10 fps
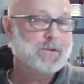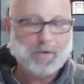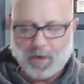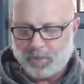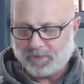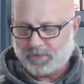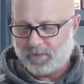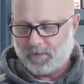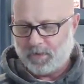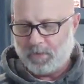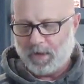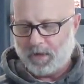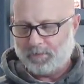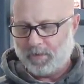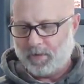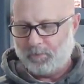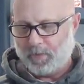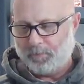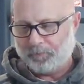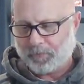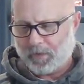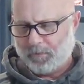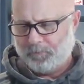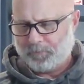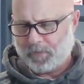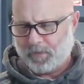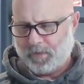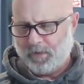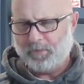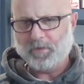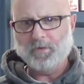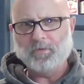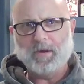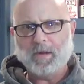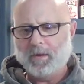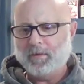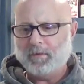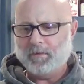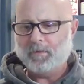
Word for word: I'm not even sure how much they make at a time, but it's a good drink.